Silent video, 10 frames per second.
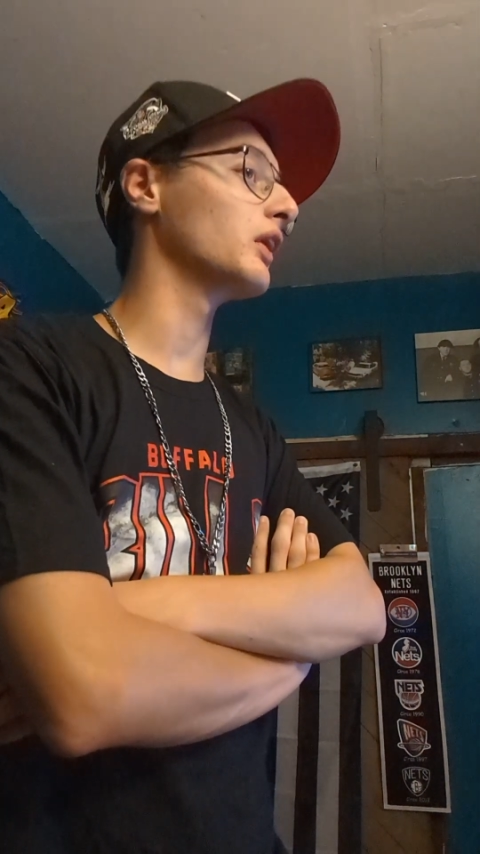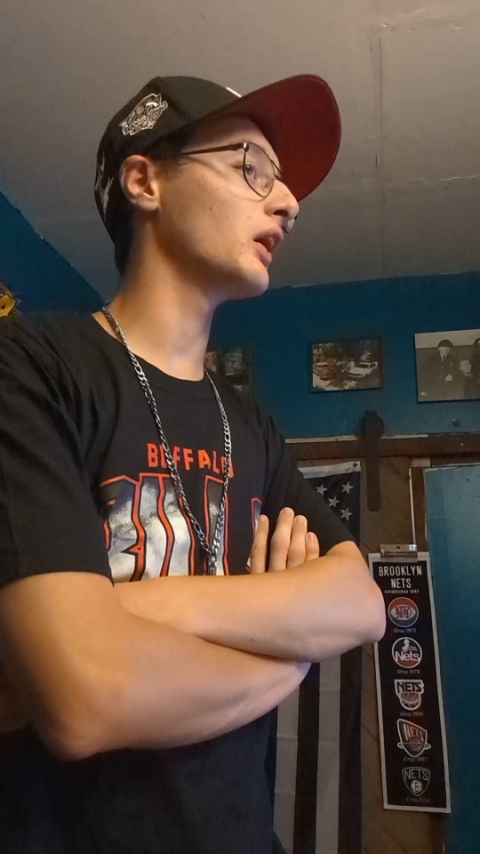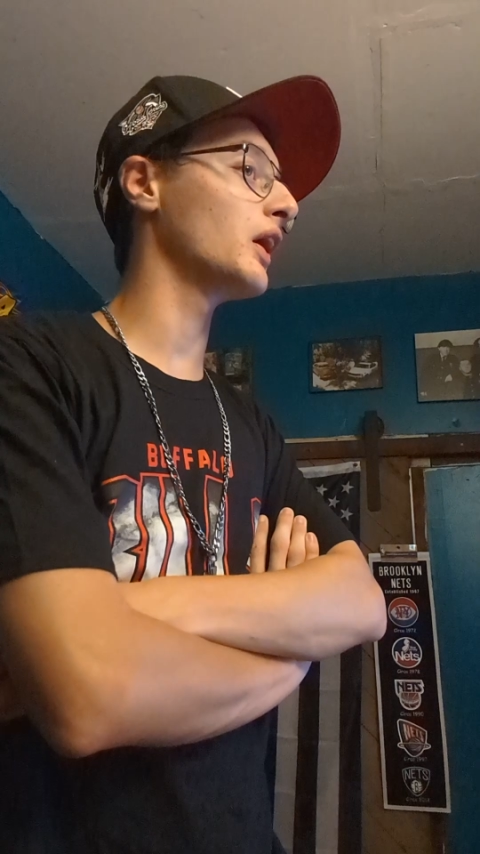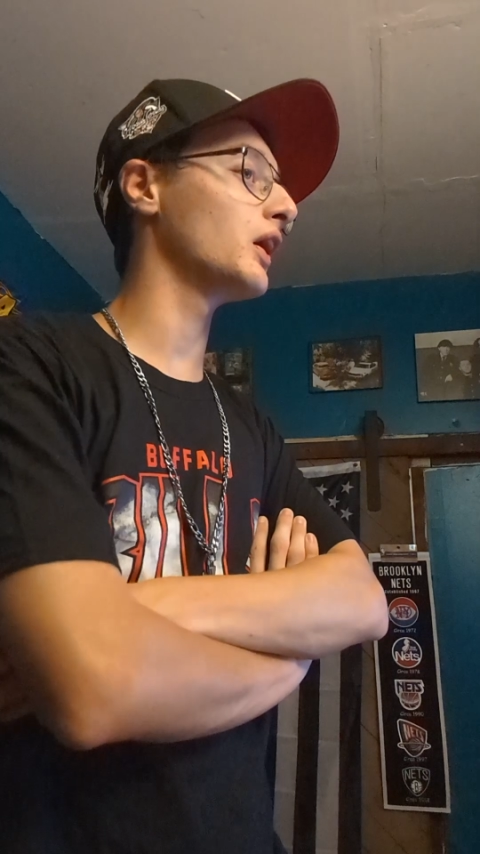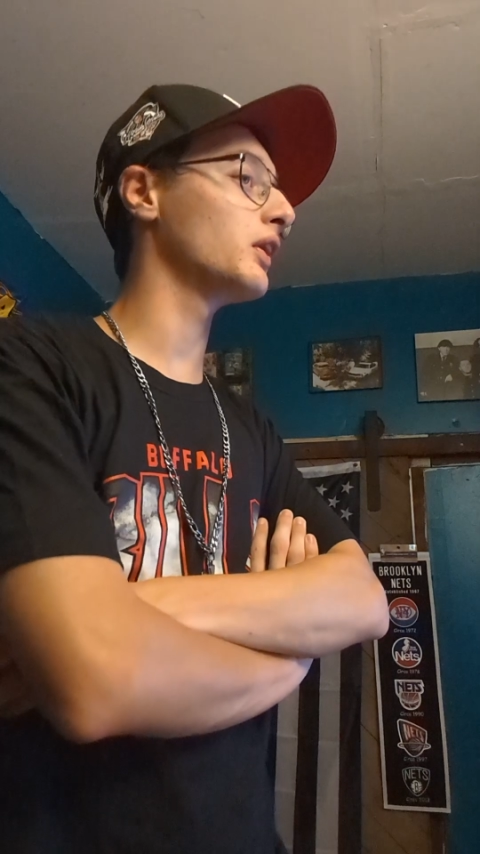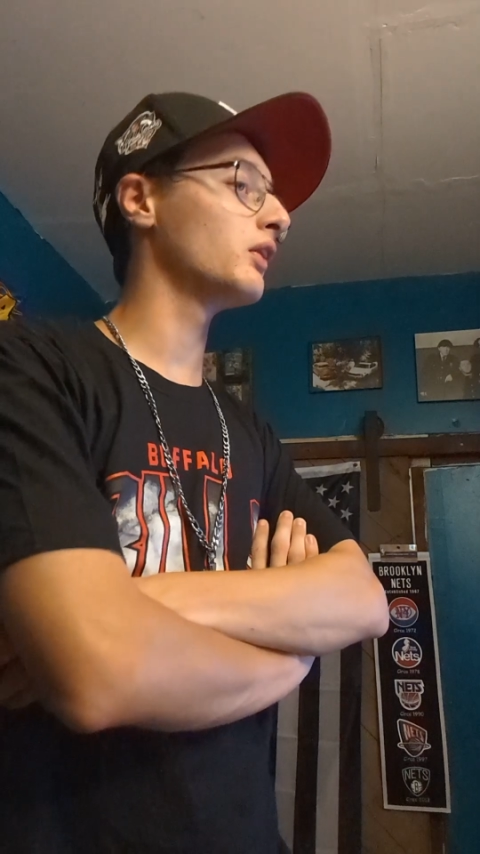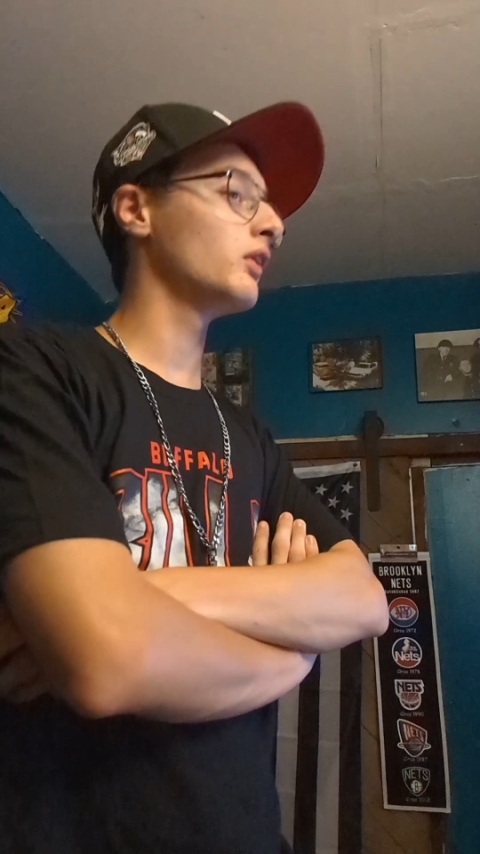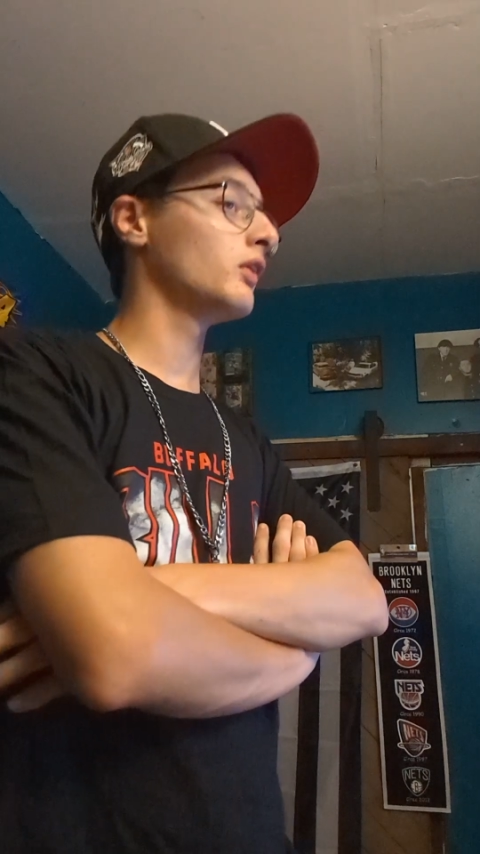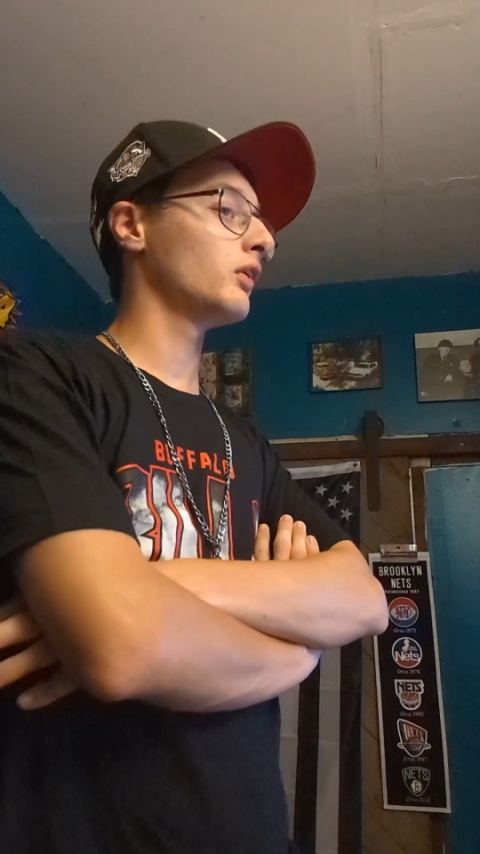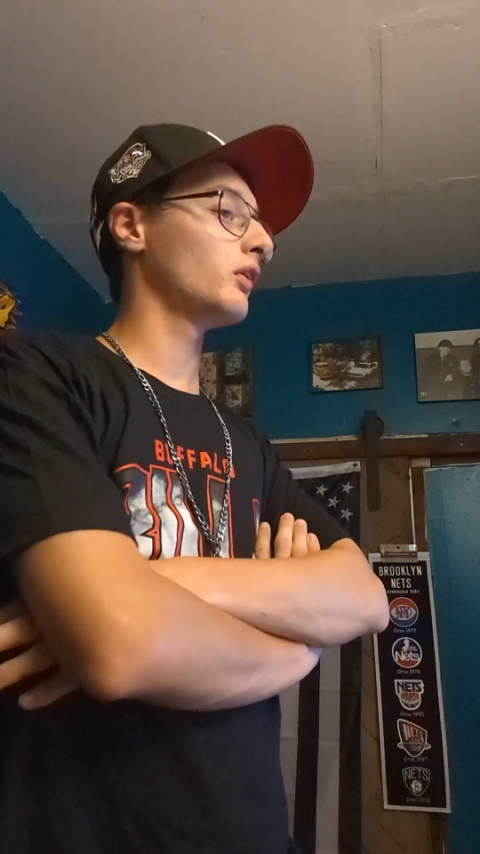And then
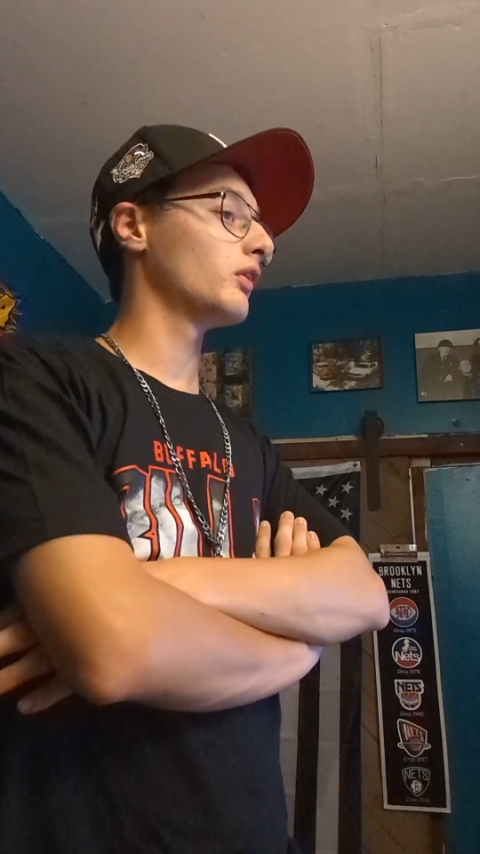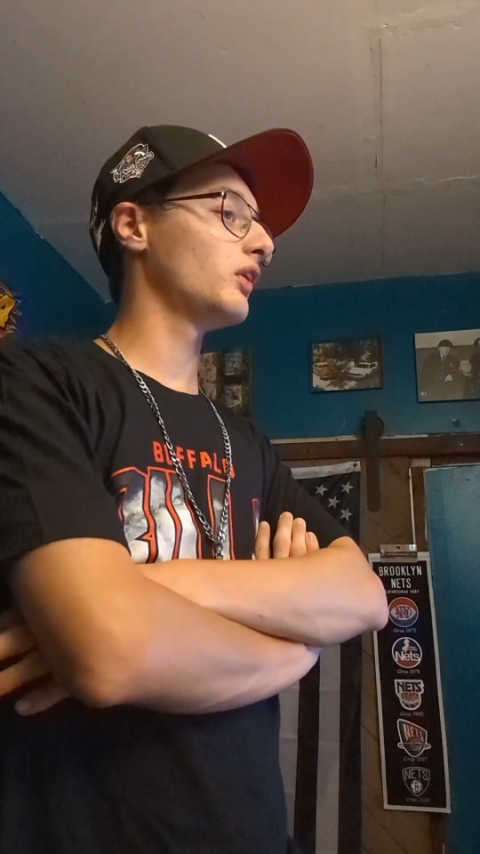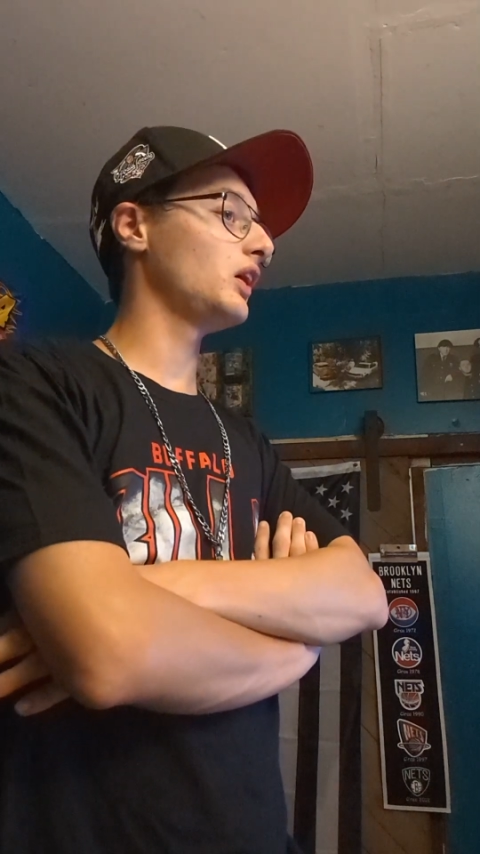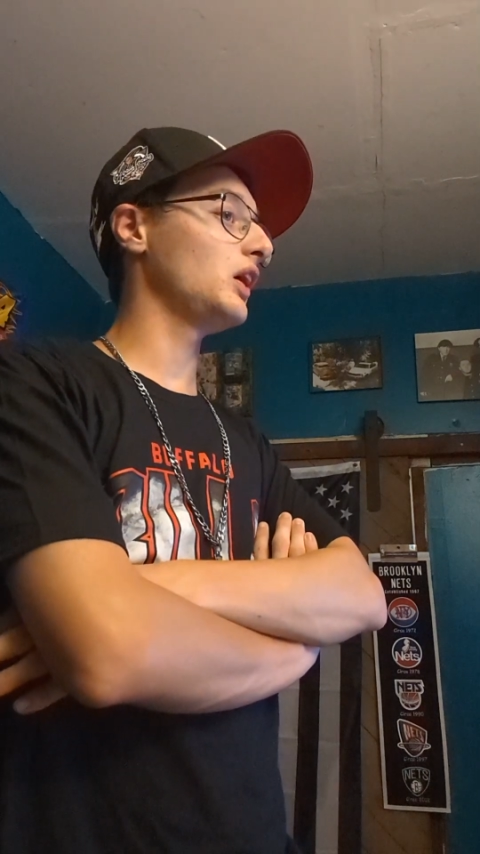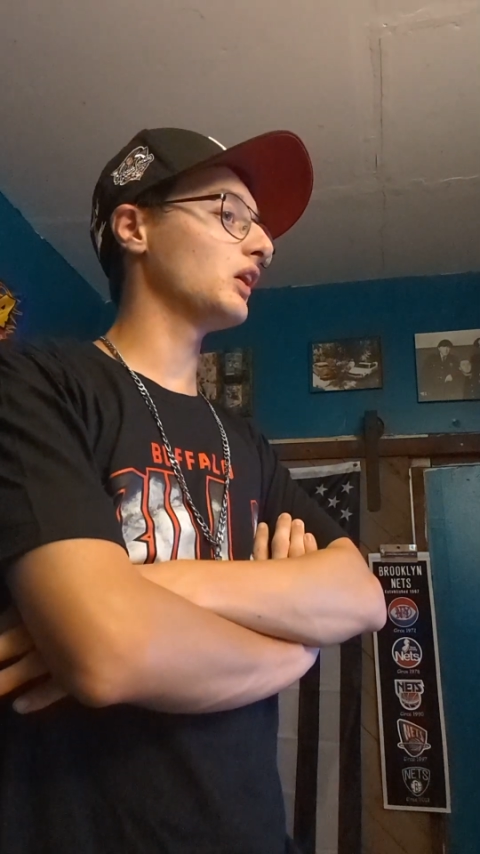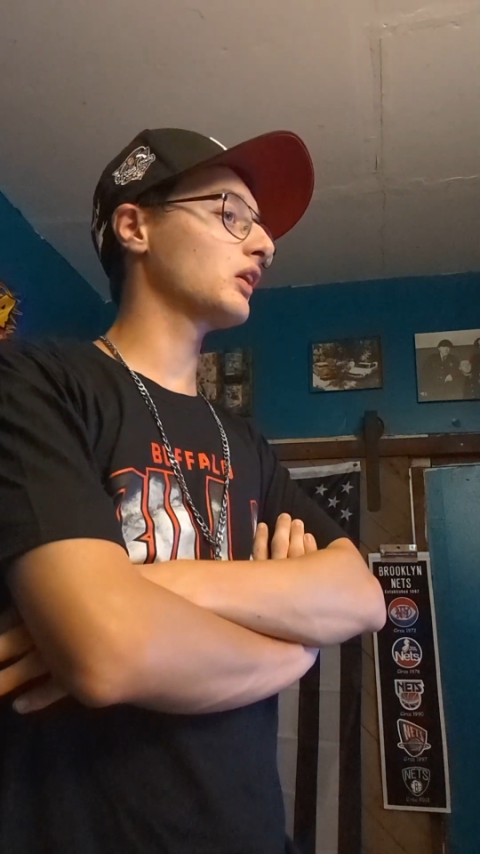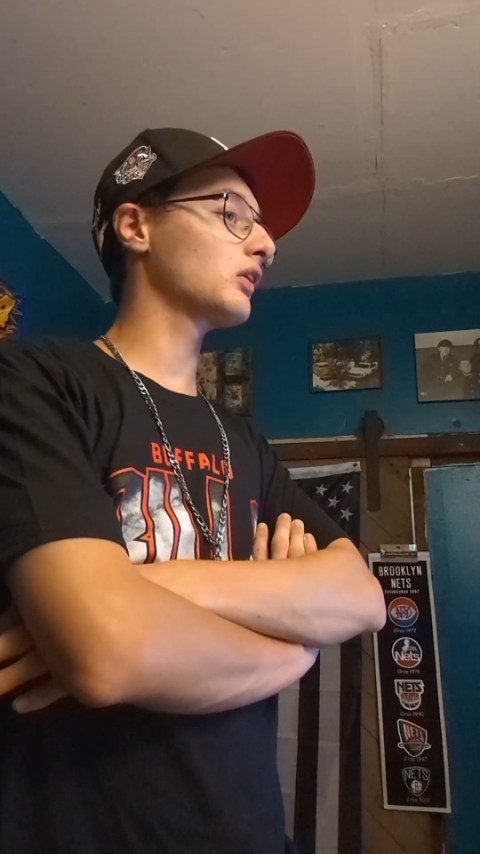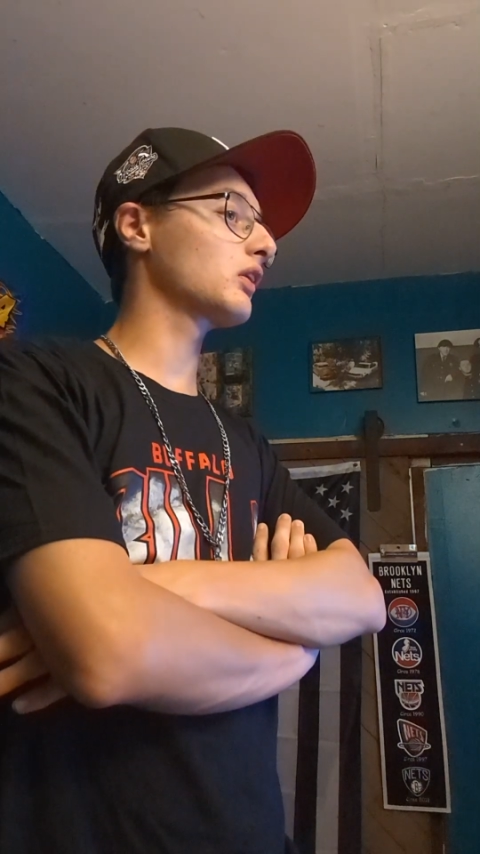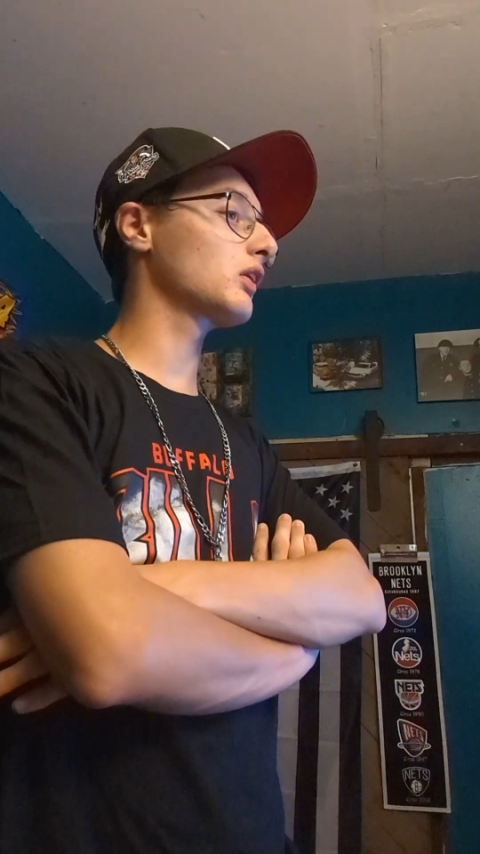the